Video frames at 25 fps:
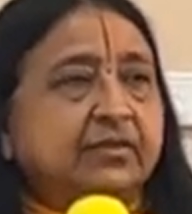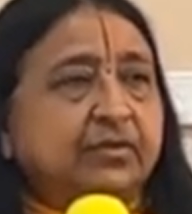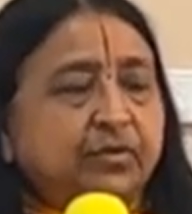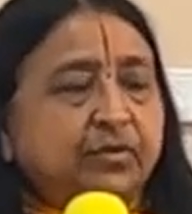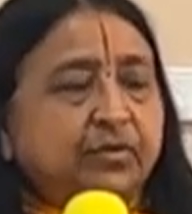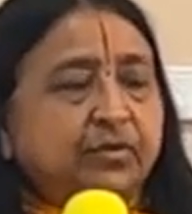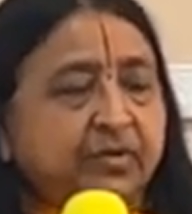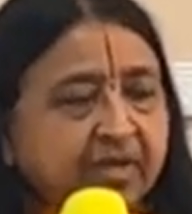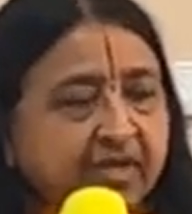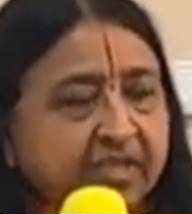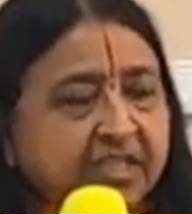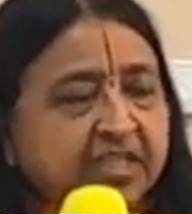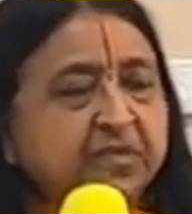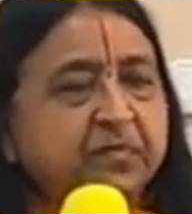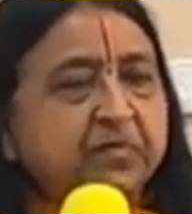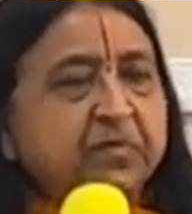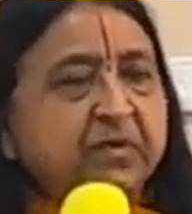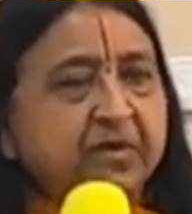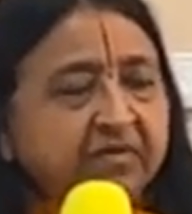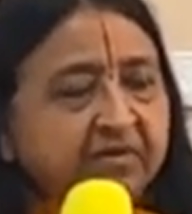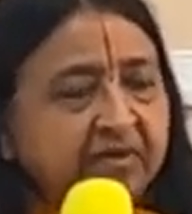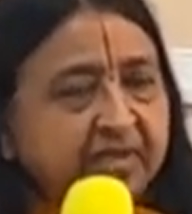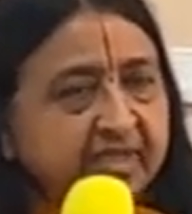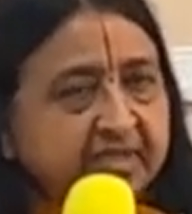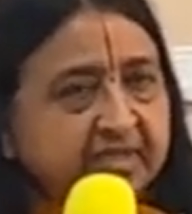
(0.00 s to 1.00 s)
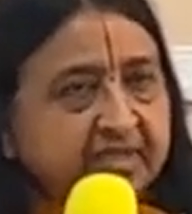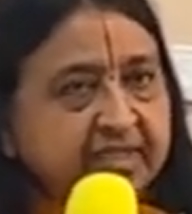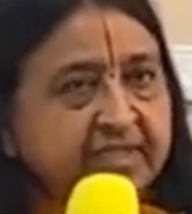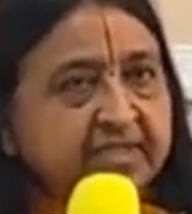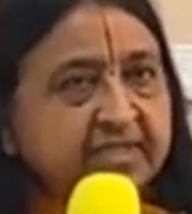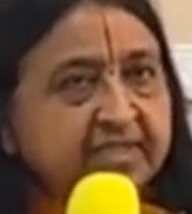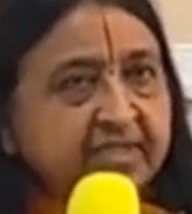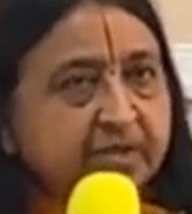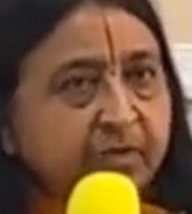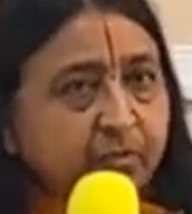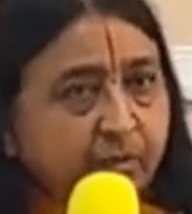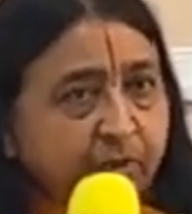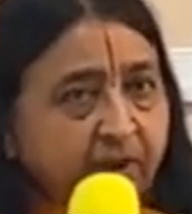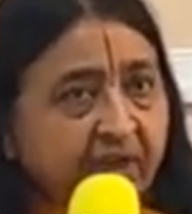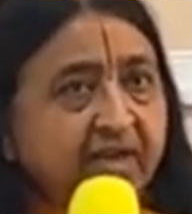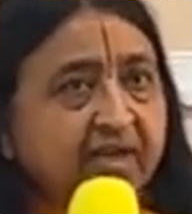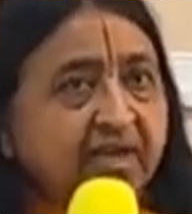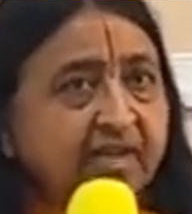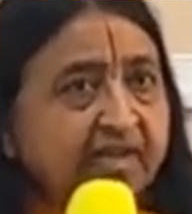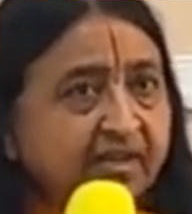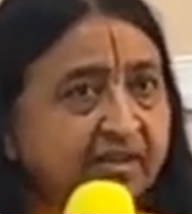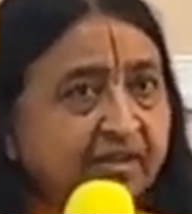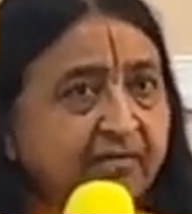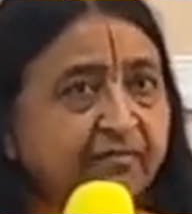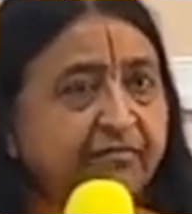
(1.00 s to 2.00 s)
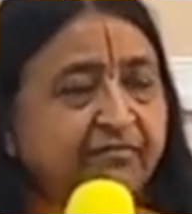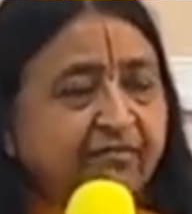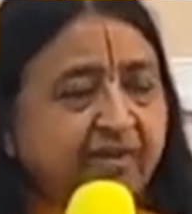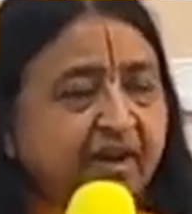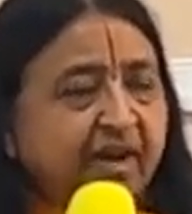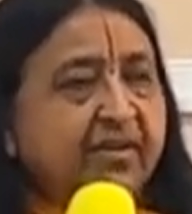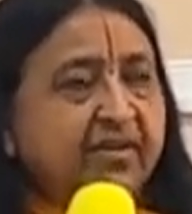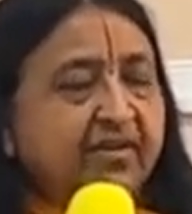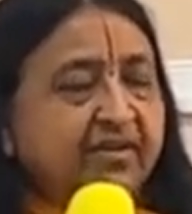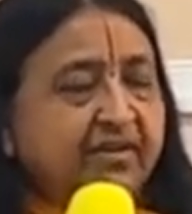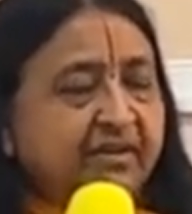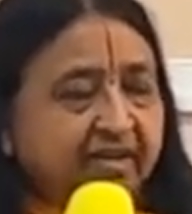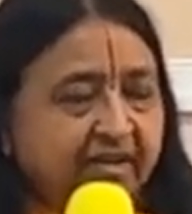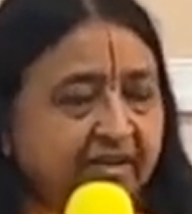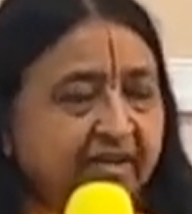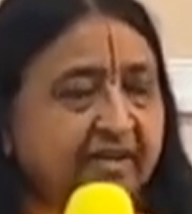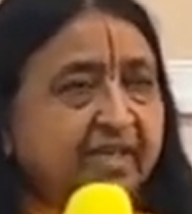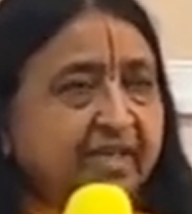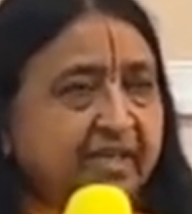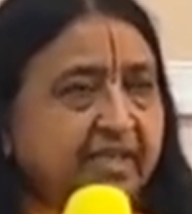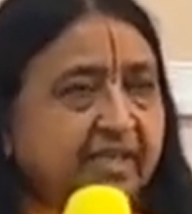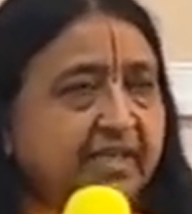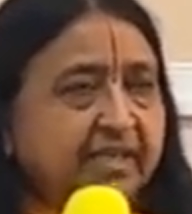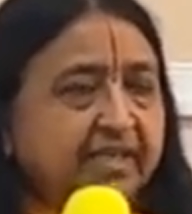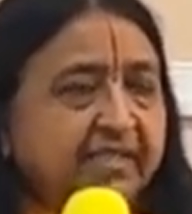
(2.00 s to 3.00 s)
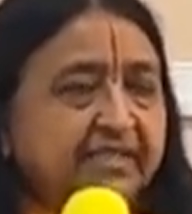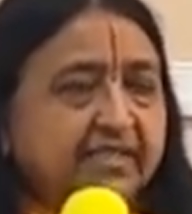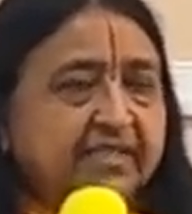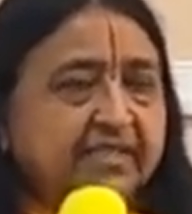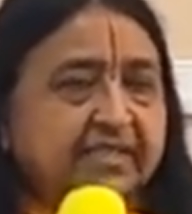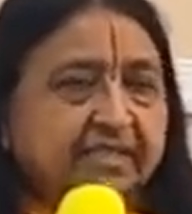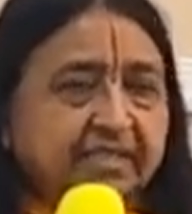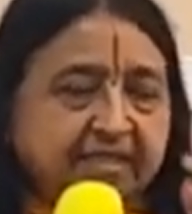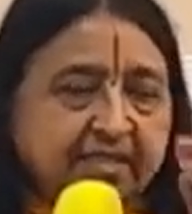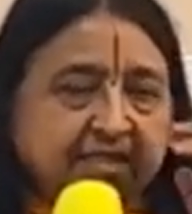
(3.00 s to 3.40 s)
You can experience the quality of fire, heat.